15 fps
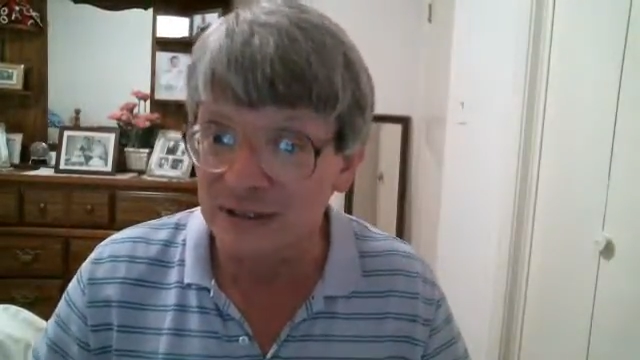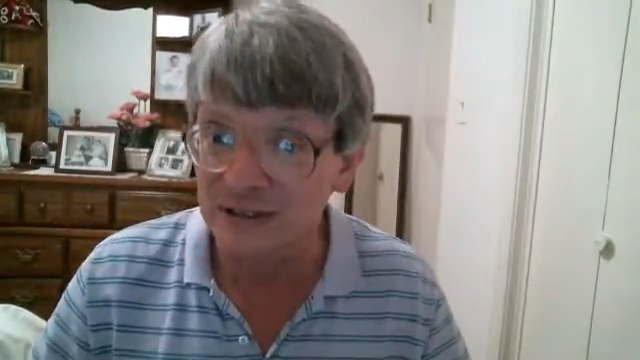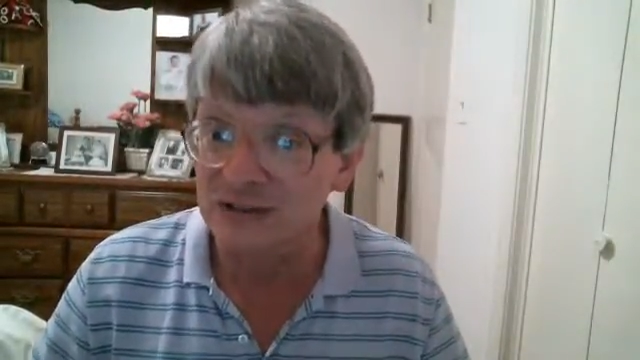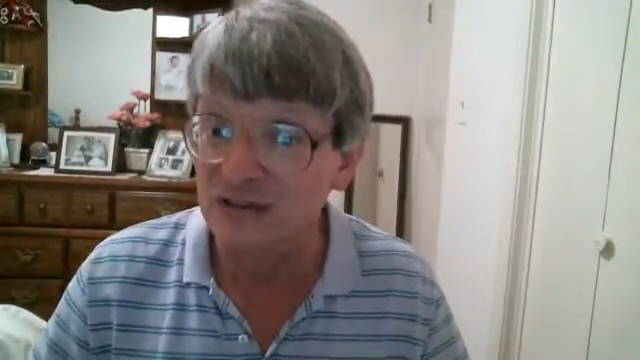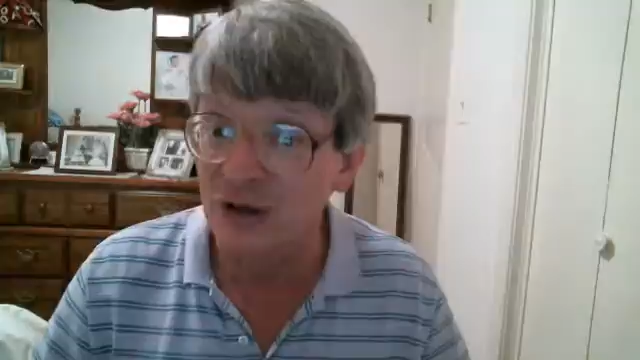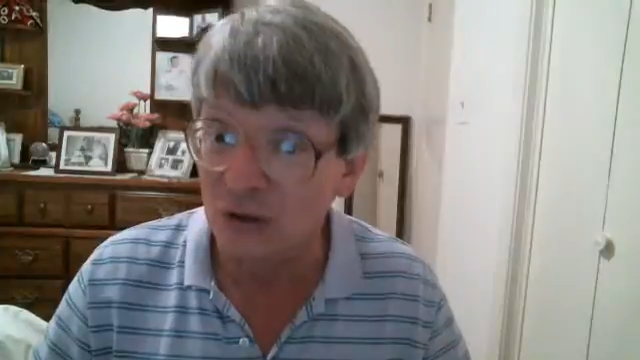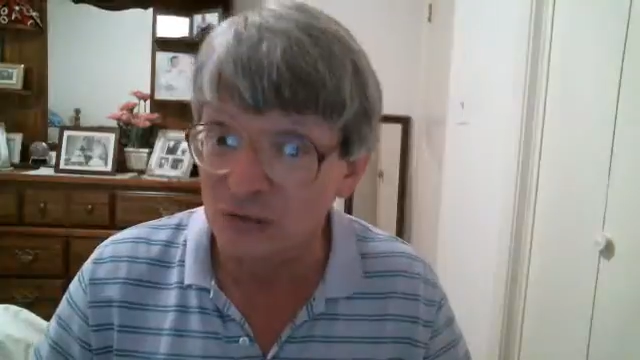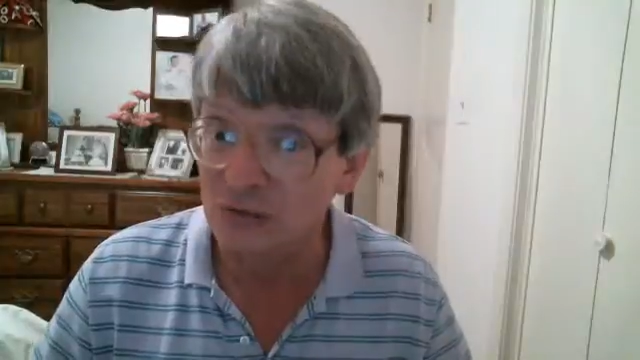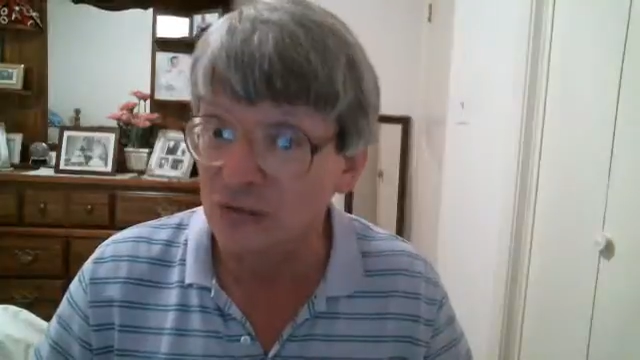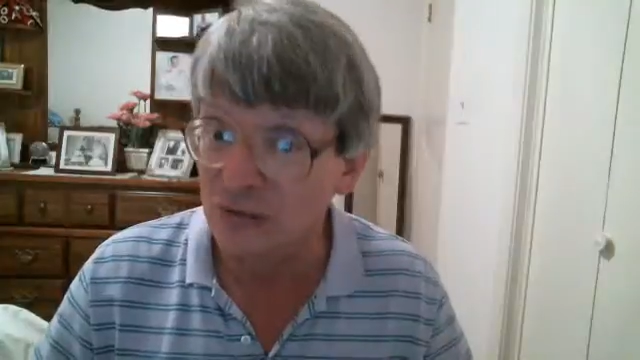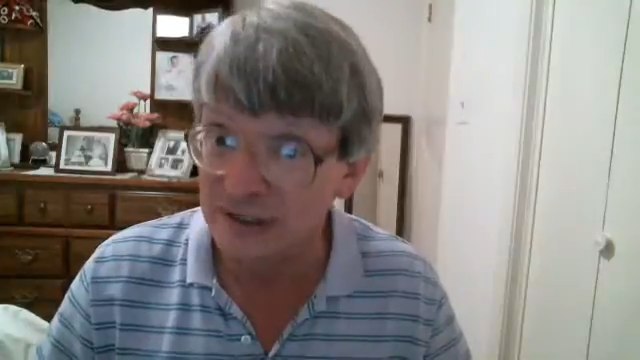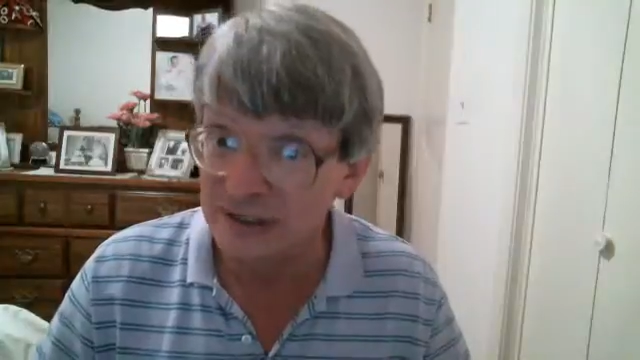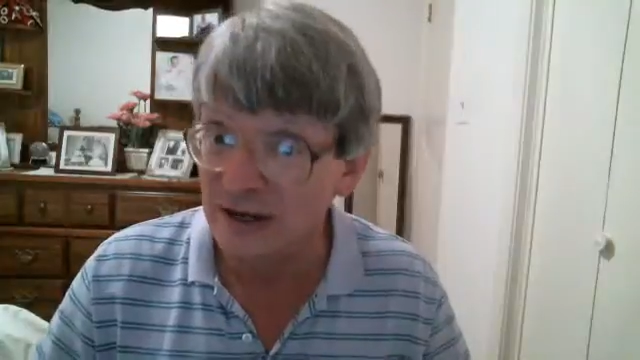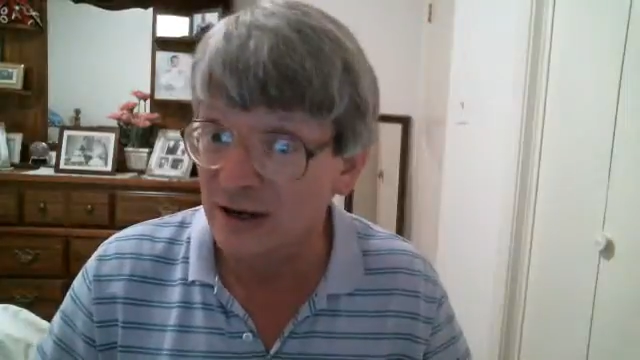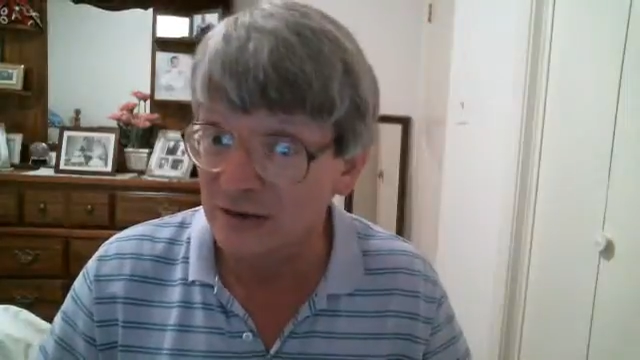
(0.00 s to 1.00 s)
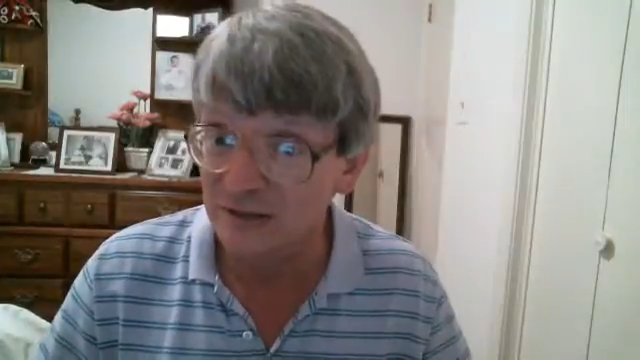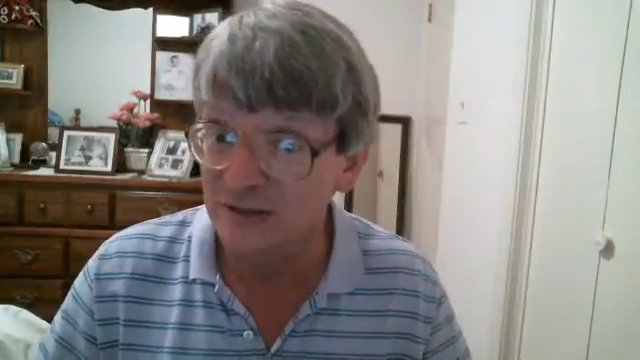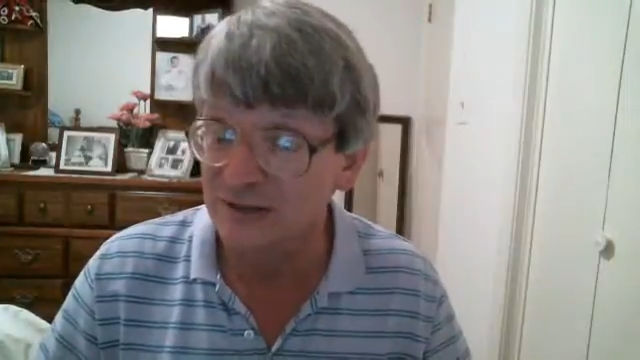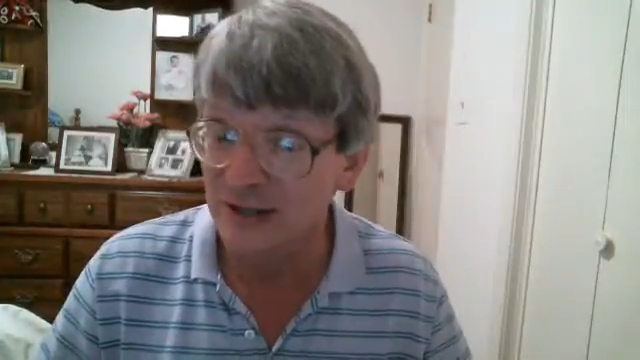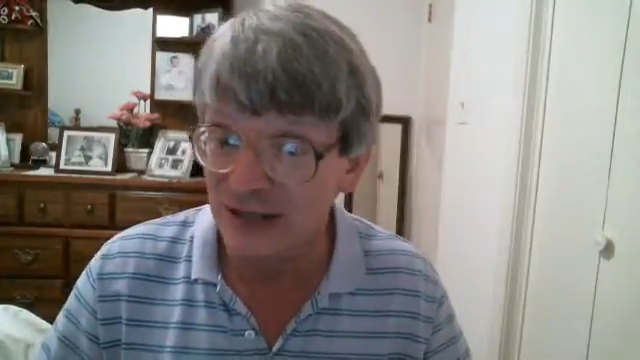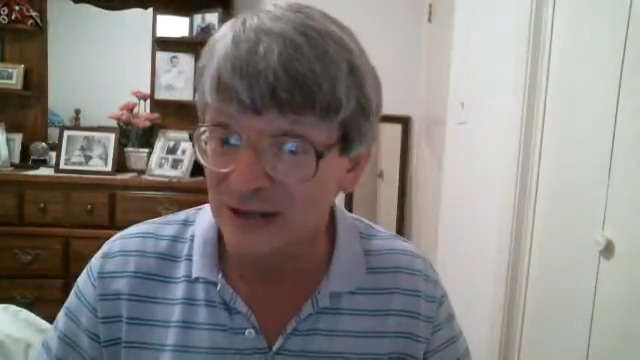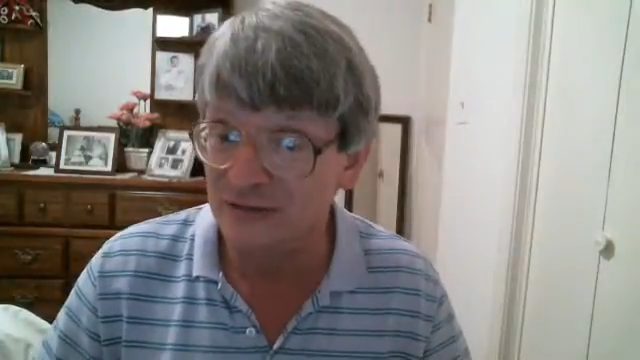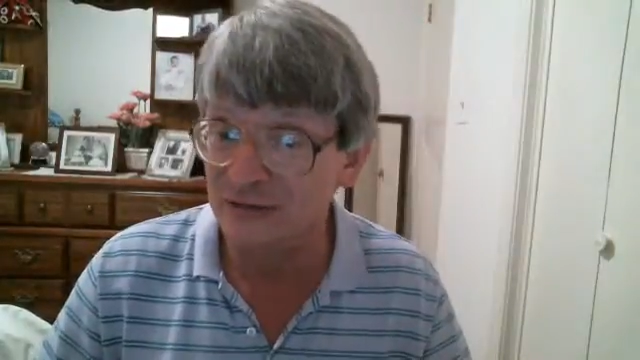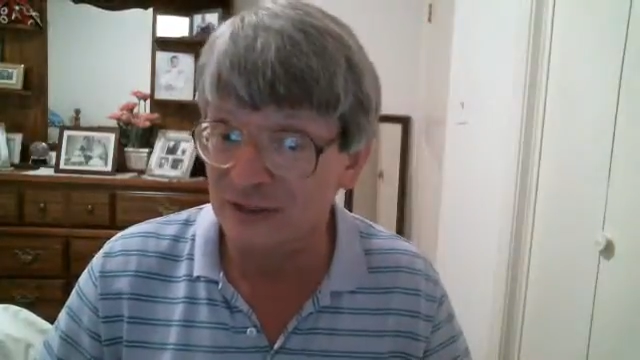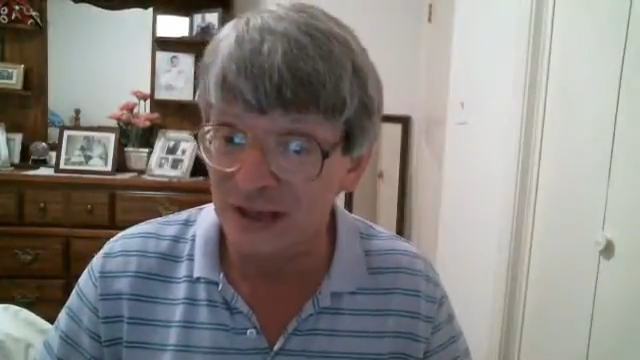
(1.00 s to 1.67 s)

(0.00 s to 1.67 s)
So 300,000